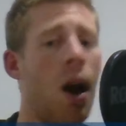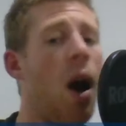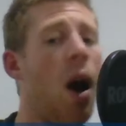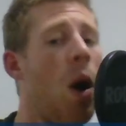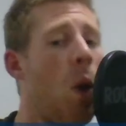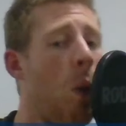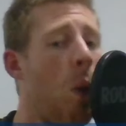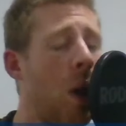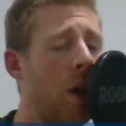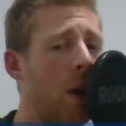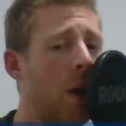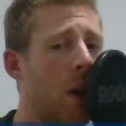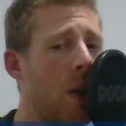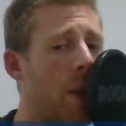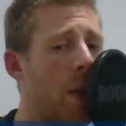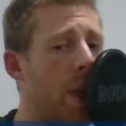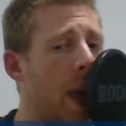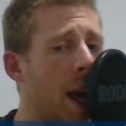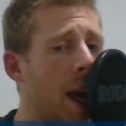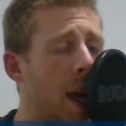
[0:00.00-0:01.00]
Well,
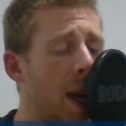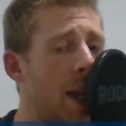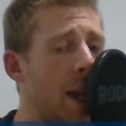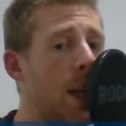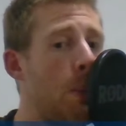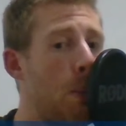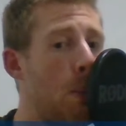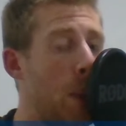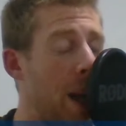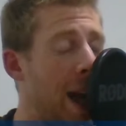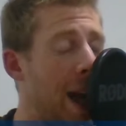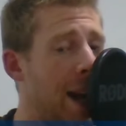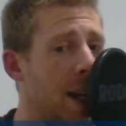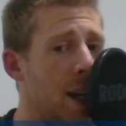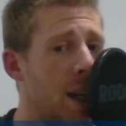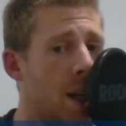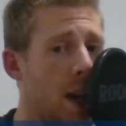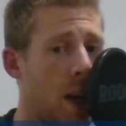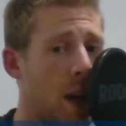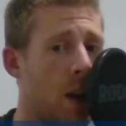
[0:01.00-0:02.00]
there is
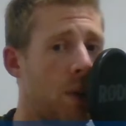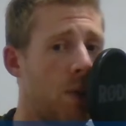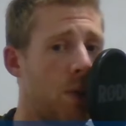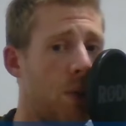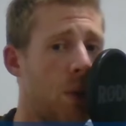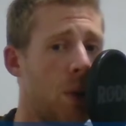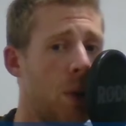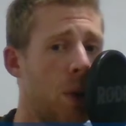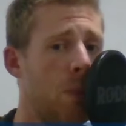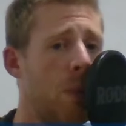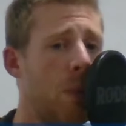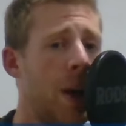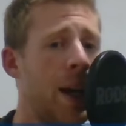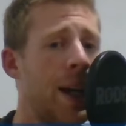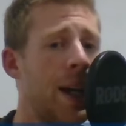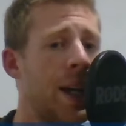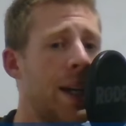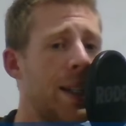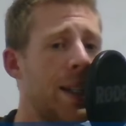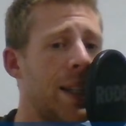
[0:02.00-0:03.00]
plenty of room,
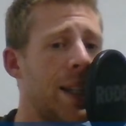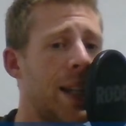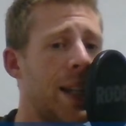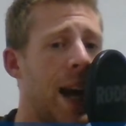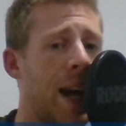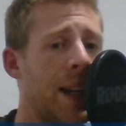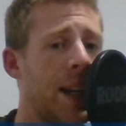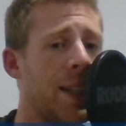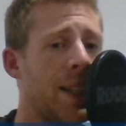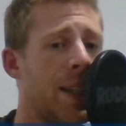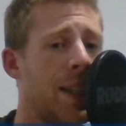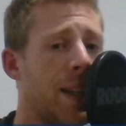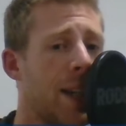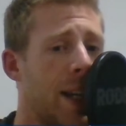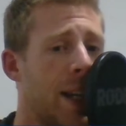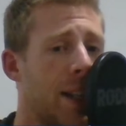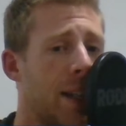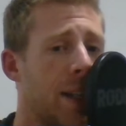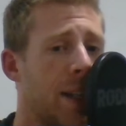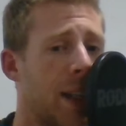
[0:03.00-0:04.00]
said Alice
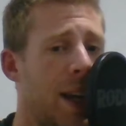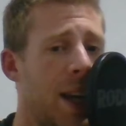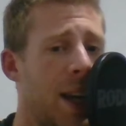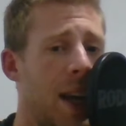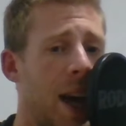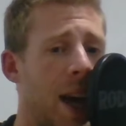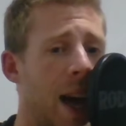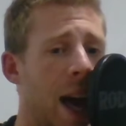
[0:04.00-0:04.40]
indignantly,